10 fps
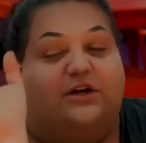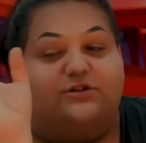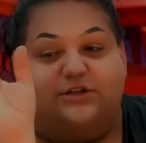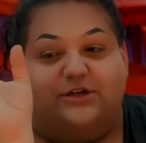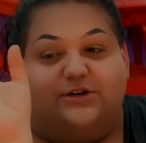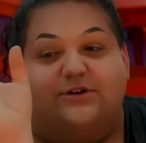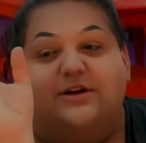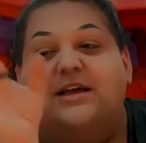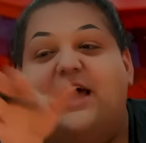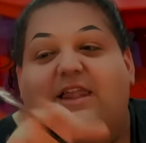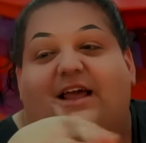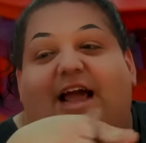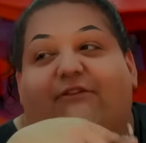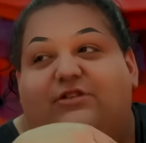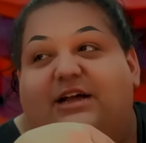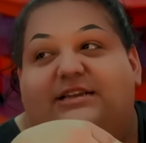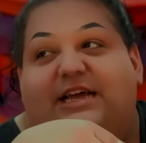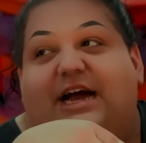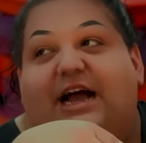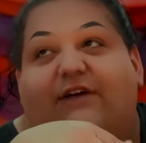you think that it's helping
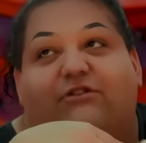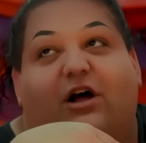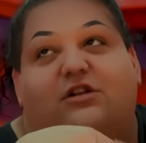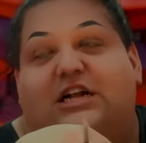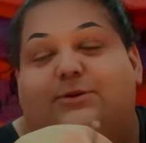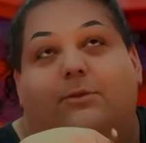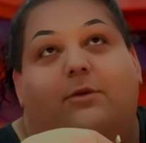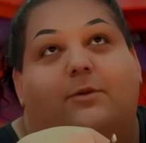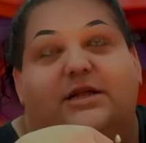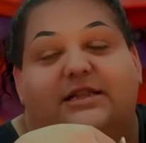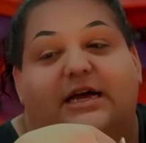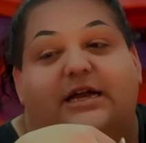her by seeing that softer side of her?